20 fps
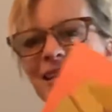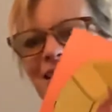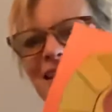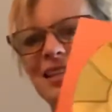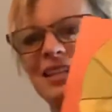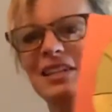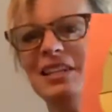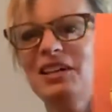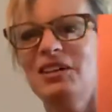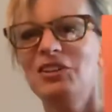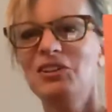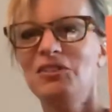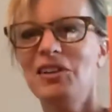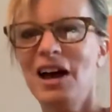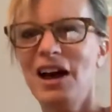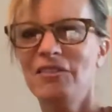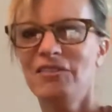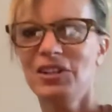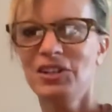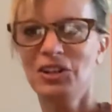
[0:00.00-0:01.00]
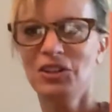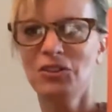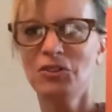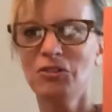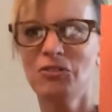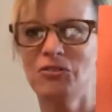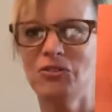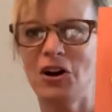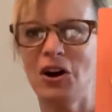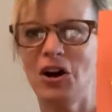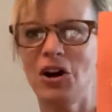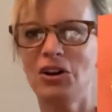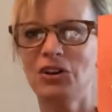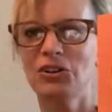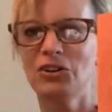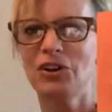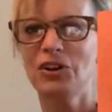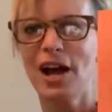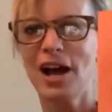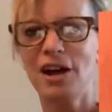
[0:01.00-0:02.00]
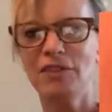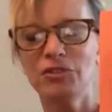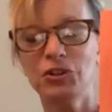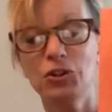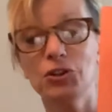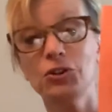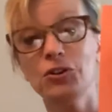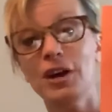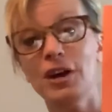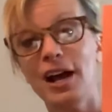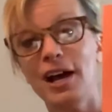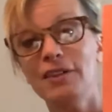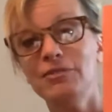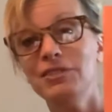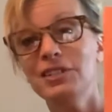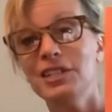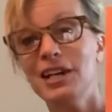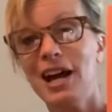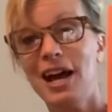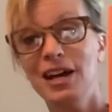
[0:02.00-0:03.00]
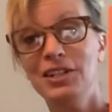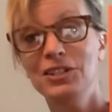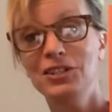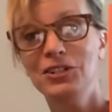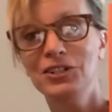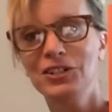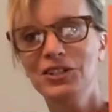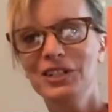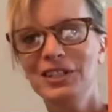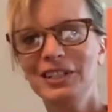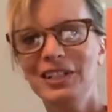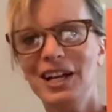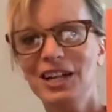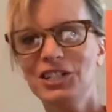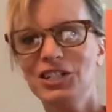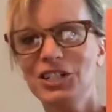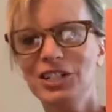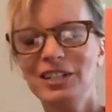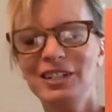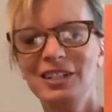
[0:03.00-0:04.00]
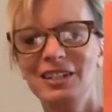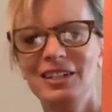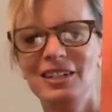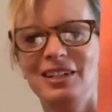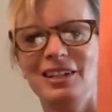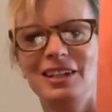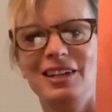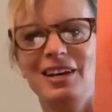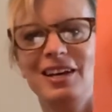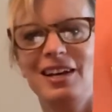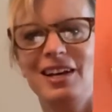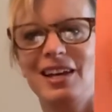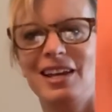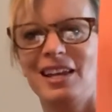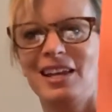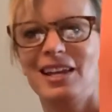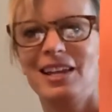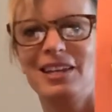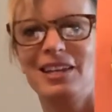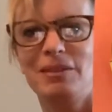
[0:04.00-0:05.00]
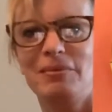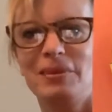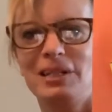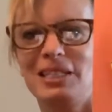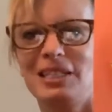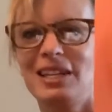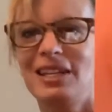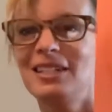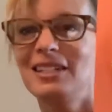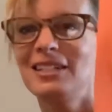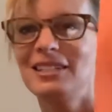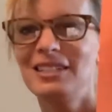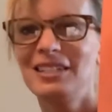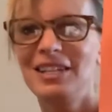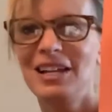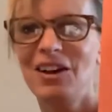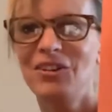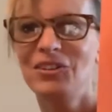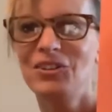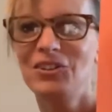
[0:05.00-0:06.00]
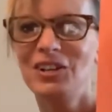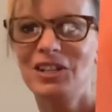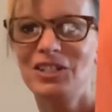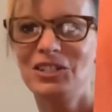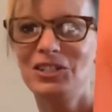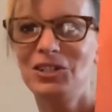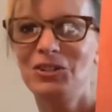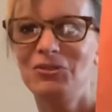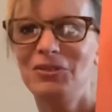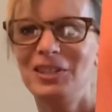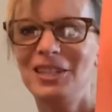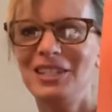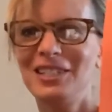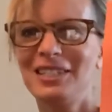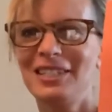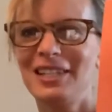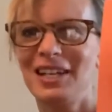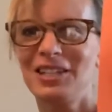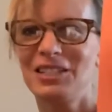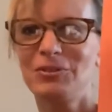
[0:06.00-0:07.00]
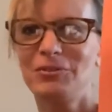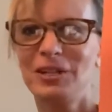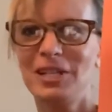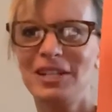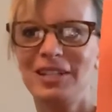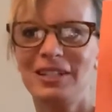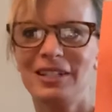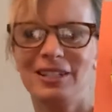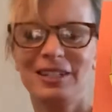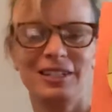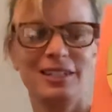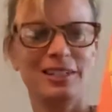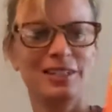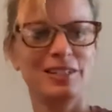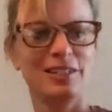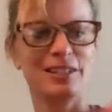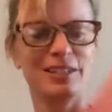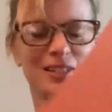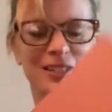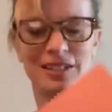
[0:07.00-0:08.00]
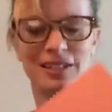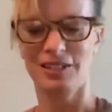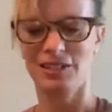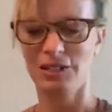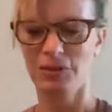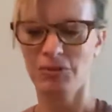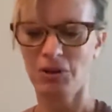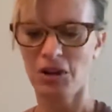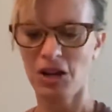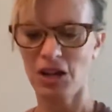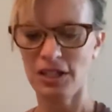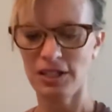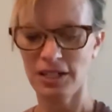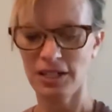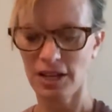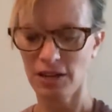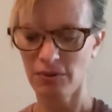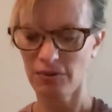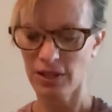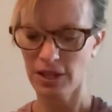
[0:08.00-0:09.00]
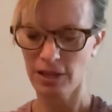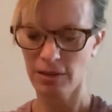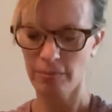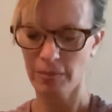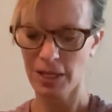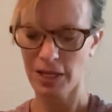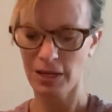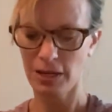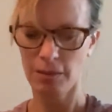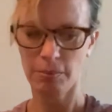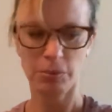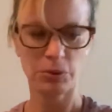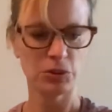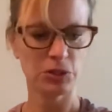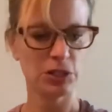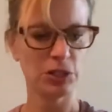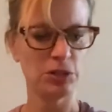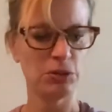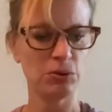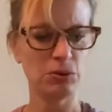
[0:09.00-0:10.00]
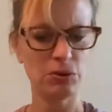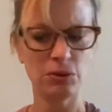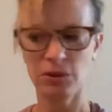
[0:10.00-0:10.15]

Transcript: Now you have another fall craft to add to your collection, and I'm excited to see how you guys do with this next week. So we're all done with bin number 2.